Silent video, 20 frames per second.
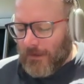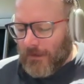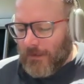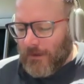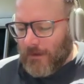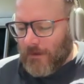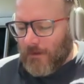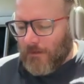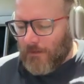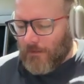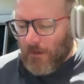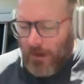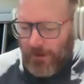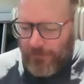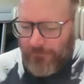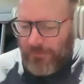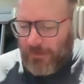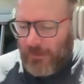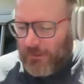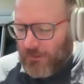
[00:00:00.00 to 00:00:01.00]
And then
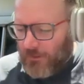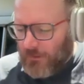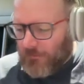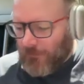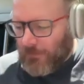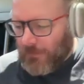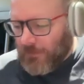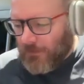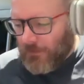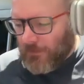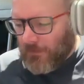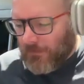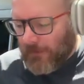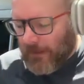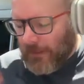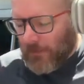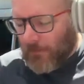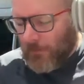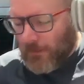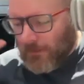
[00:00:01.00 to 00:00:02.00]
I finish off with All
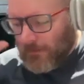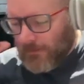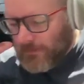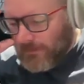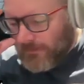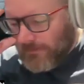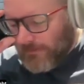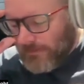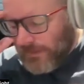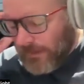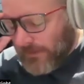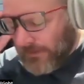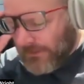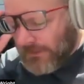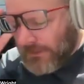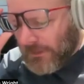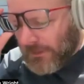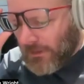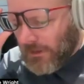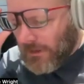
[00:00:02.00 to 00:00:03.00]
Around the World. How
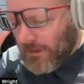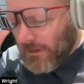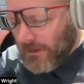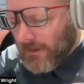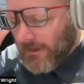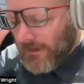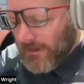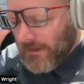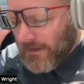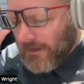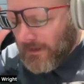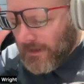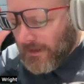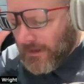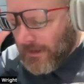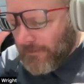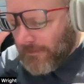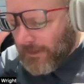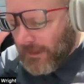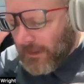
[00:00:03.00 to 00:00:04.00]
could you not?
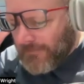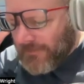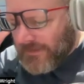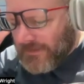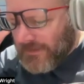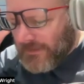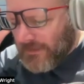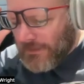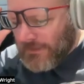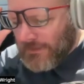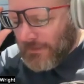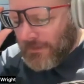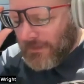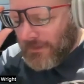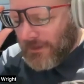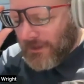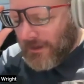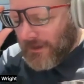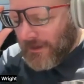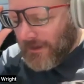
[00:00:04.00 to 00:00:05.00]
I love this song, is well
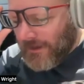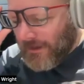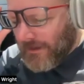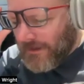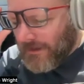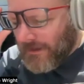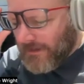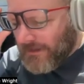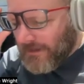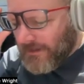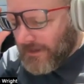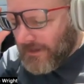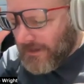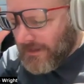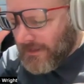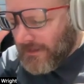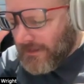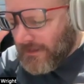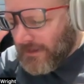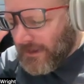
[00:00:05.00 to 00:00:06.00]
known. You
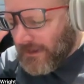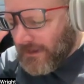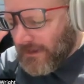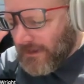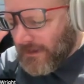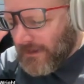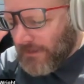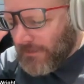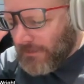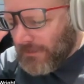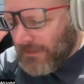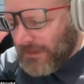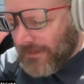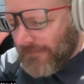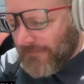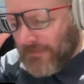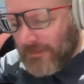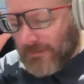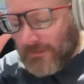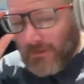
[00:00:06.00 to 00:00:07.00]
didn't think I would
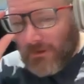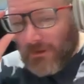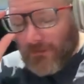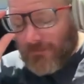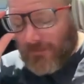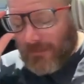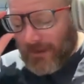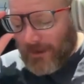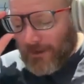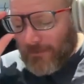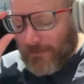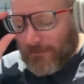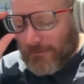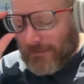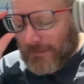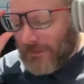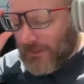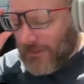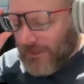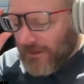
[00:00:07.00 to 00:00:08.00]
leave the song off the
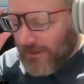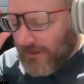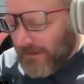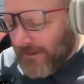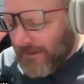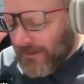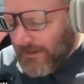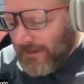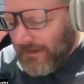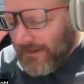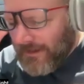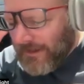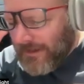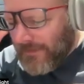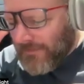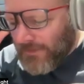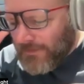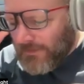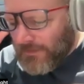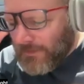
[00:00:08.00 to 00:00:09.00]
album, did you?
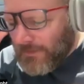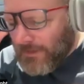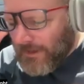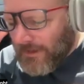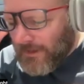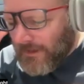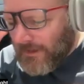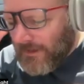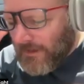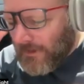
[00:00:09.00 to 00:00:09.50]
Given it was one